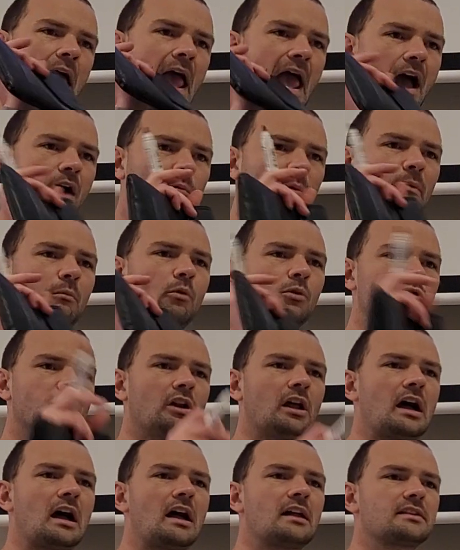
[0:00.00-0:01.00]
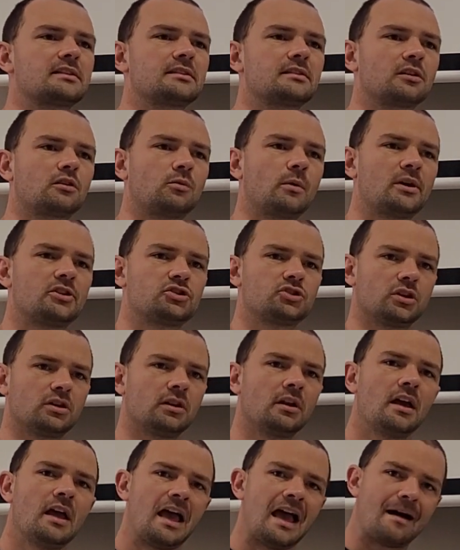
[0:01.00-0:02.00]
how we want you to answer the question.
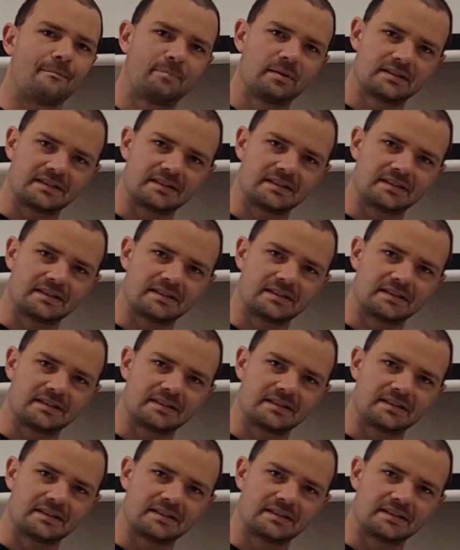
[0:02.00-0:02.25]
And